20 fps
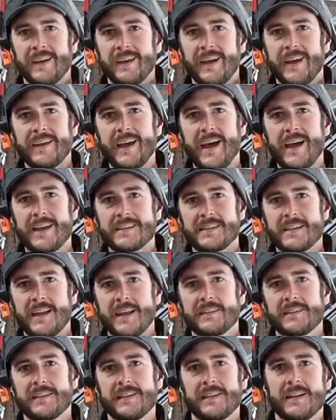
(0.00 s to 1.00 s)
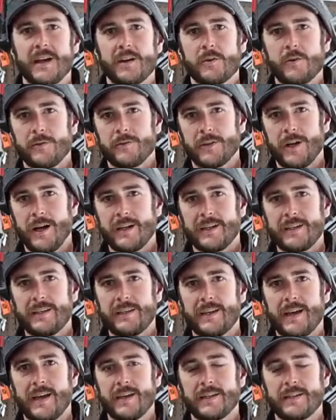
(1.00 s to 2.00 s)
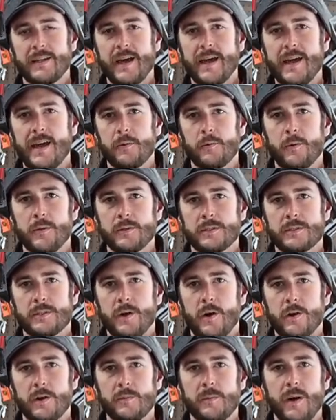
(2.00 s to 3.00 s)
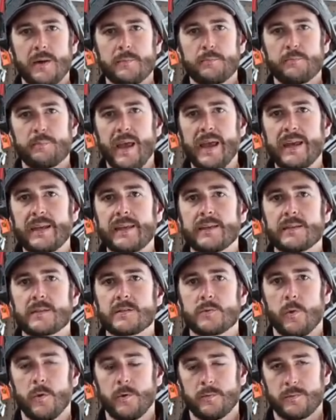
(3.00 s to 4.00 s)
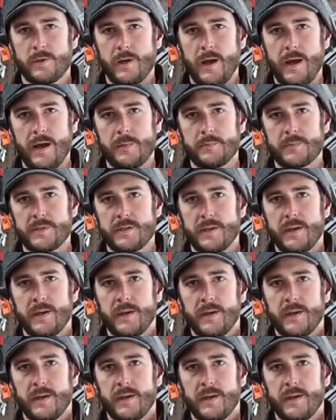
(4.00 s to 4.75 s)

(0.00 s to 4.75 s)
Hey guys, Nathan at Duck River Honey, and today I want to talk about baiting swarm traps.